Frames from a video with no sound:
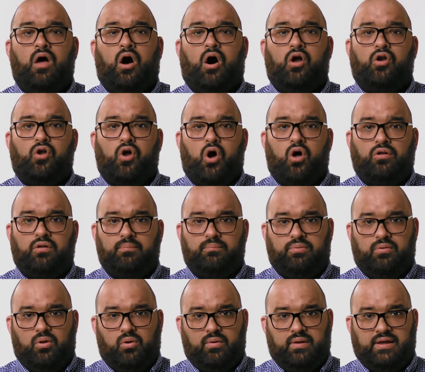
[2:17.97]
on all
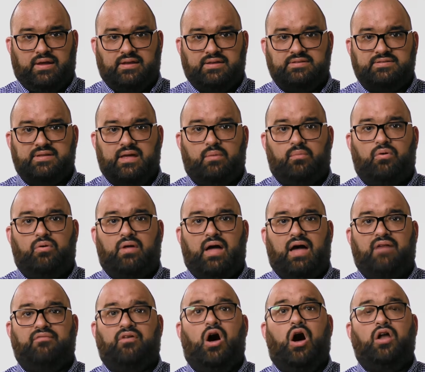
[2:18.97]
employees that will
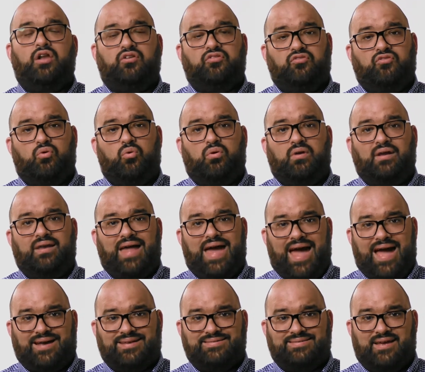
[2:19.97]
have unescorted
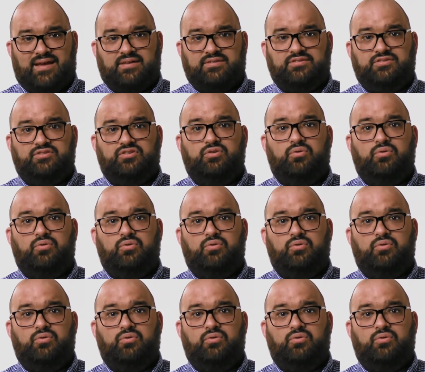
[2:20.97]
access